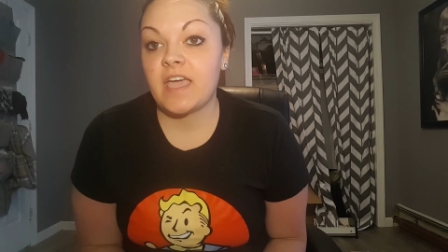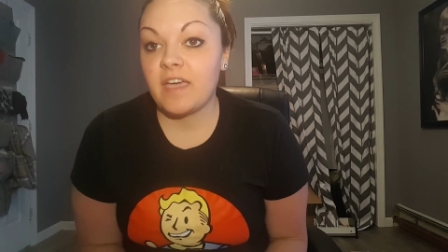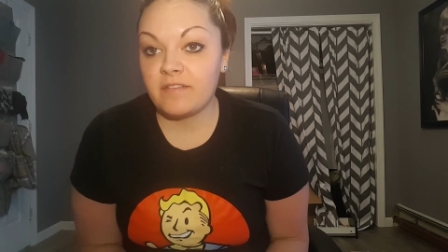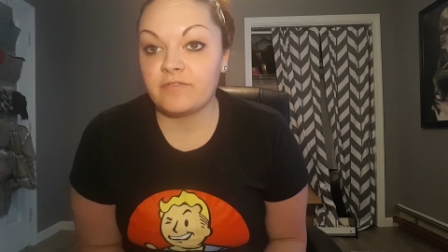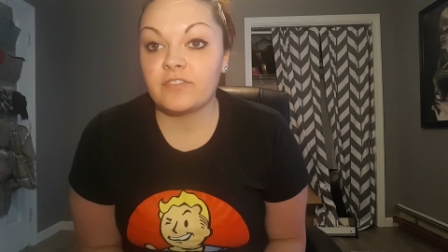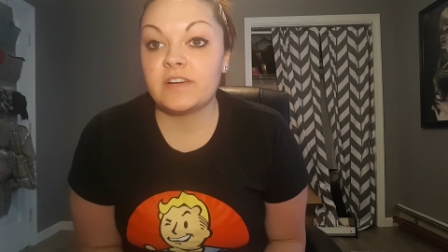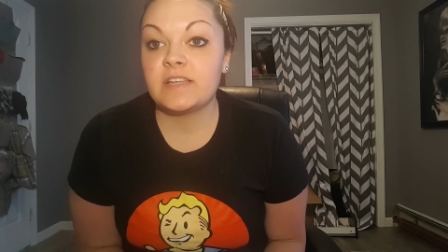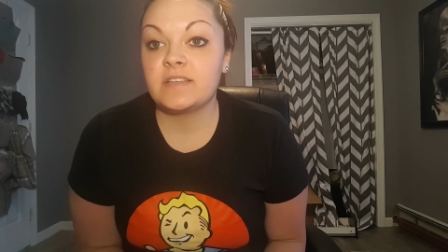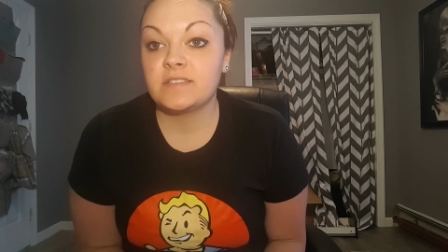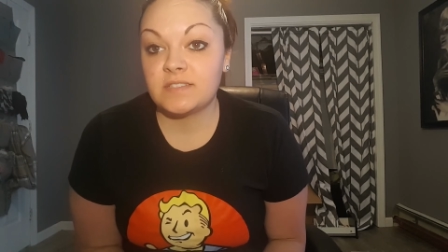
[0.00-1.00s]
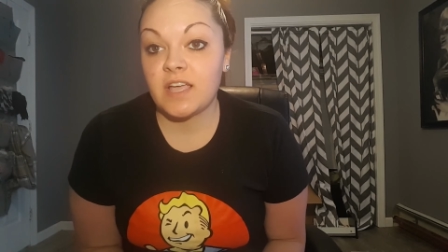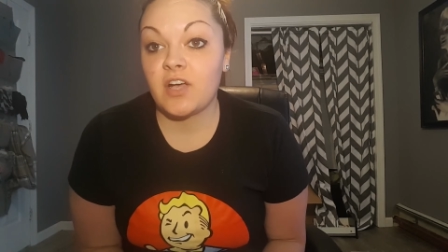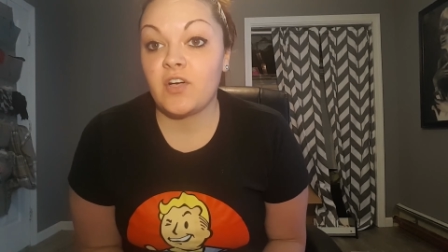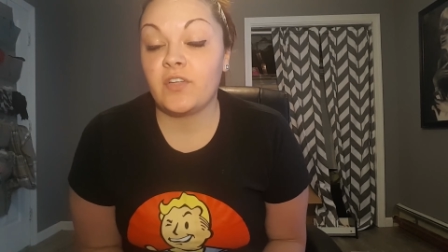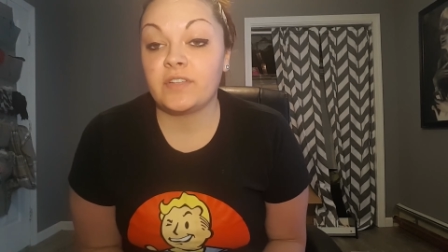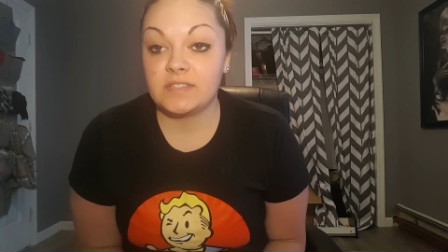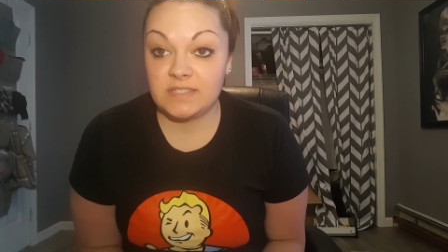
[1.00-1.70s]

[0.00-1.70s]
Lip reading: every single